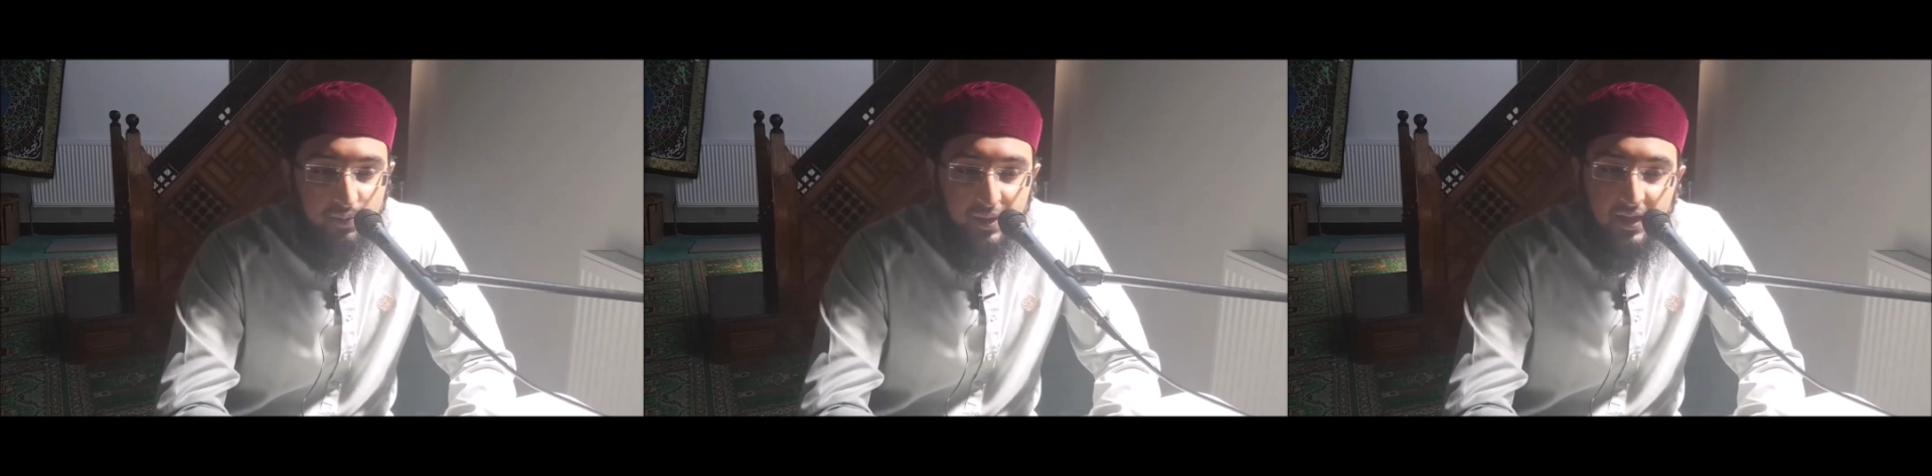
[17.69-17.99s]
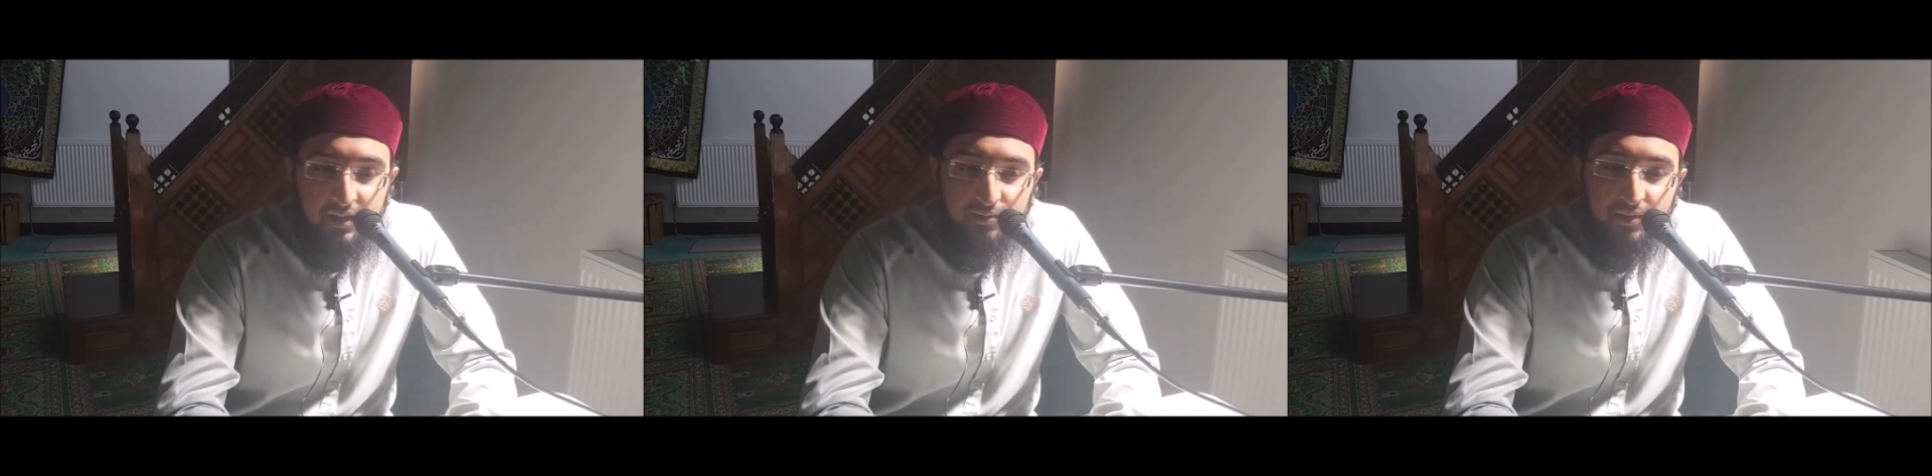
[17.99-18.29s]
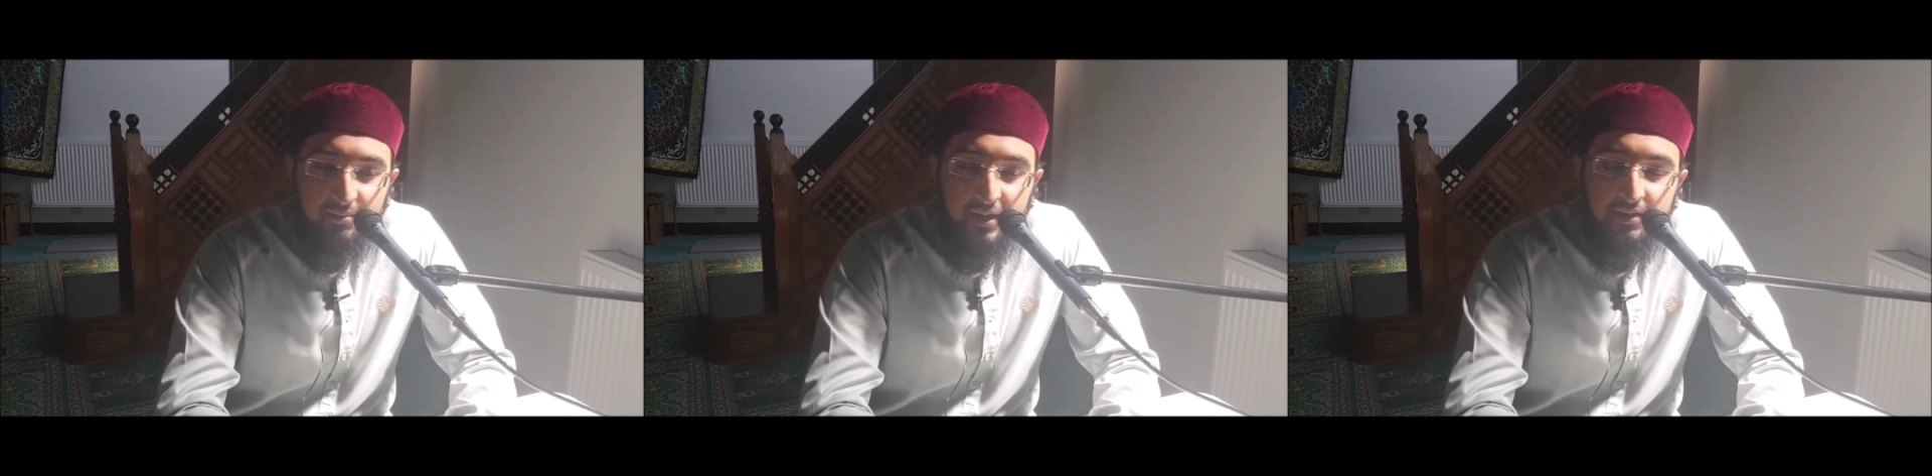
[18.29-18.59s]
So we learn
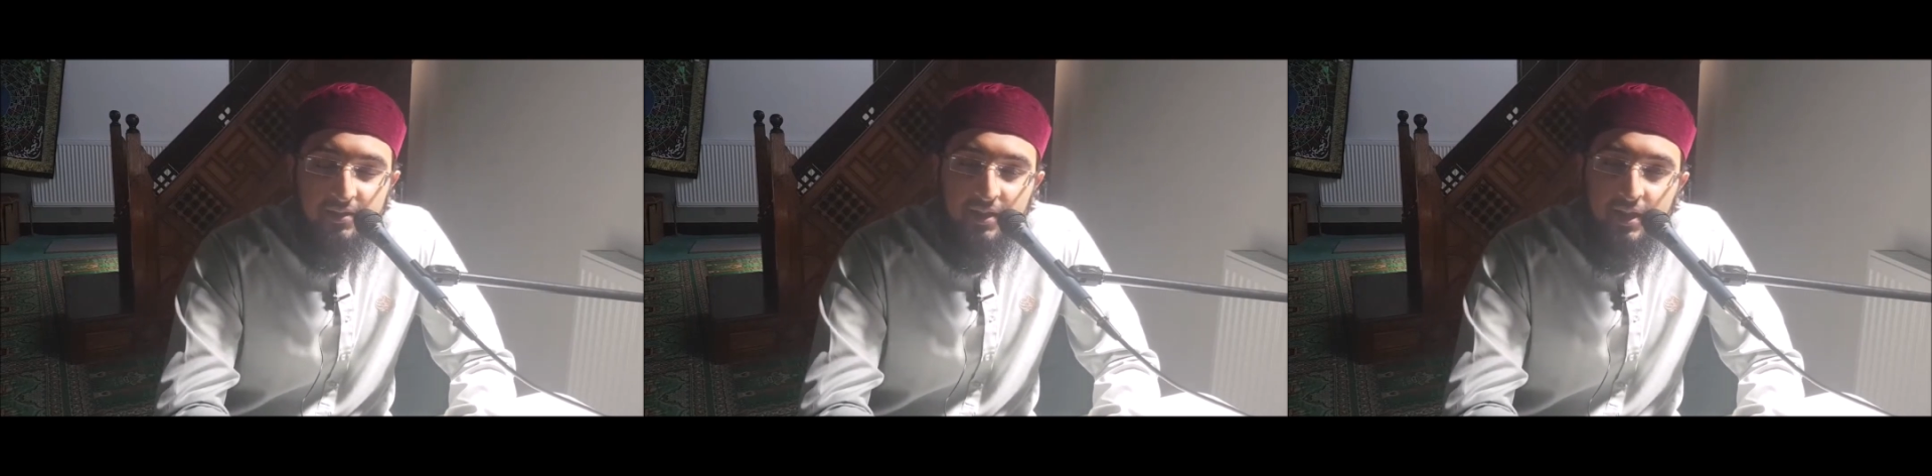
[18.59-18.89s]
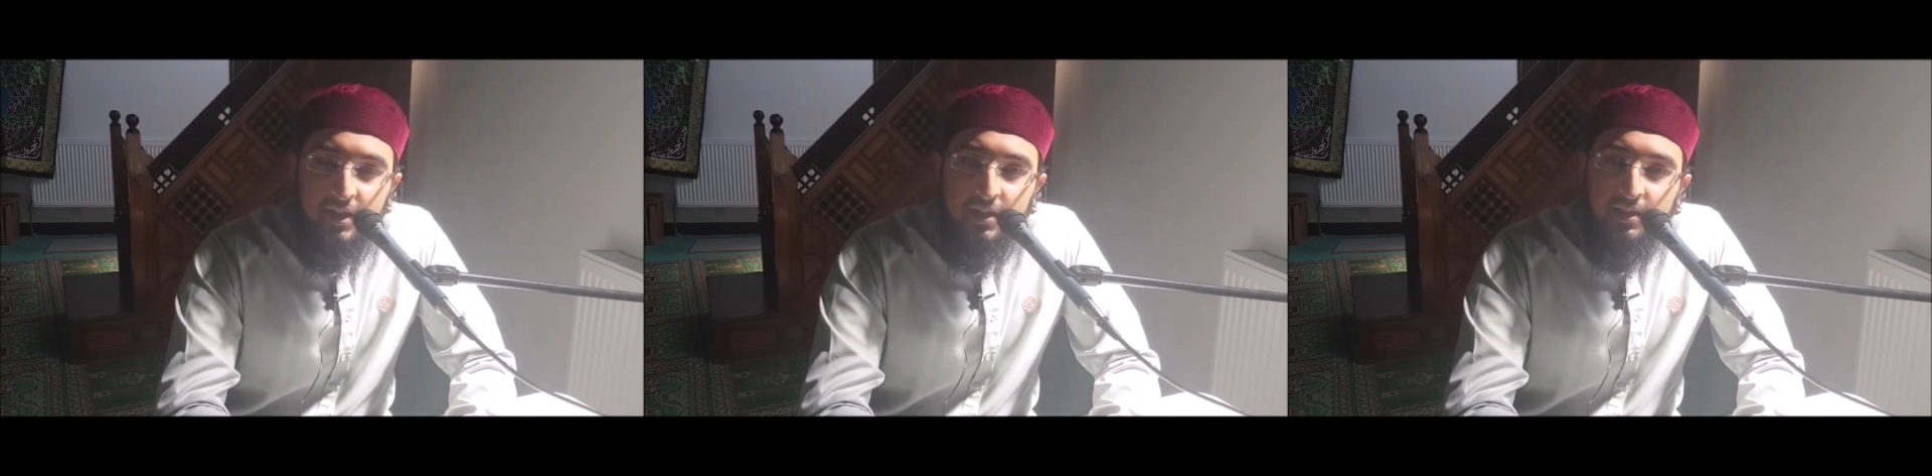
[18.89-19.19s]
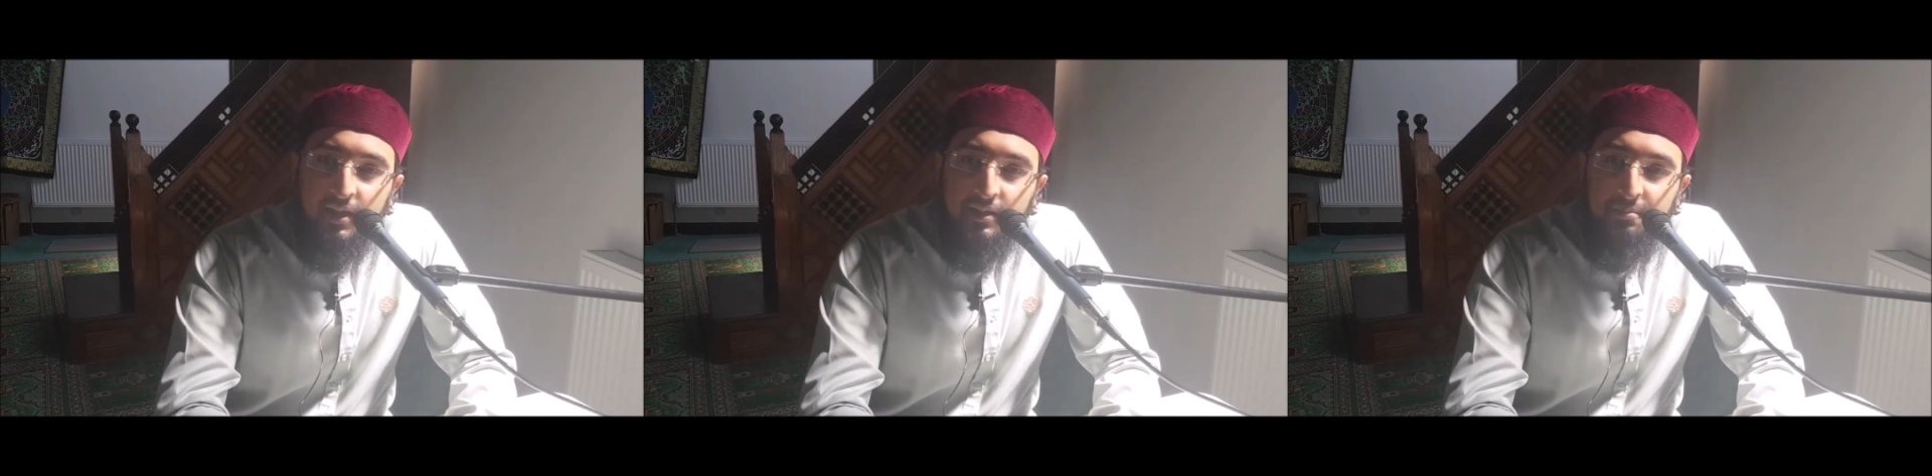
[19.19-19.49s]
from this
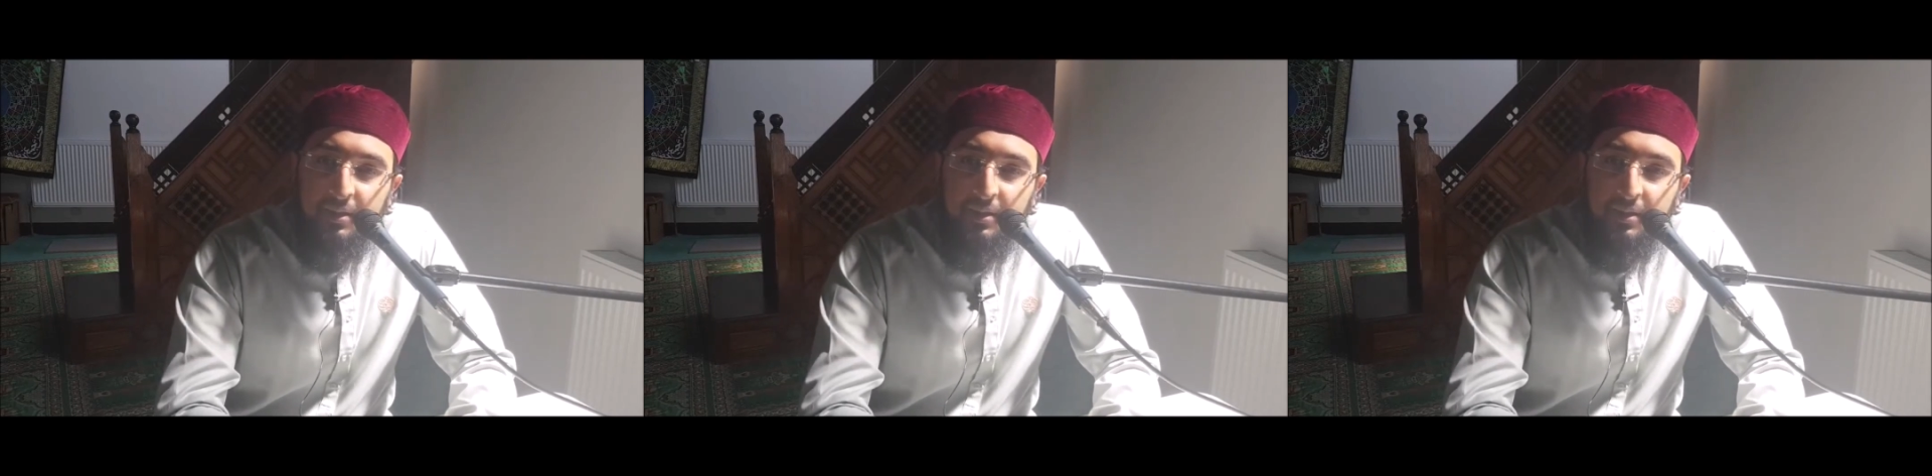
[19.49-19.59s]
that the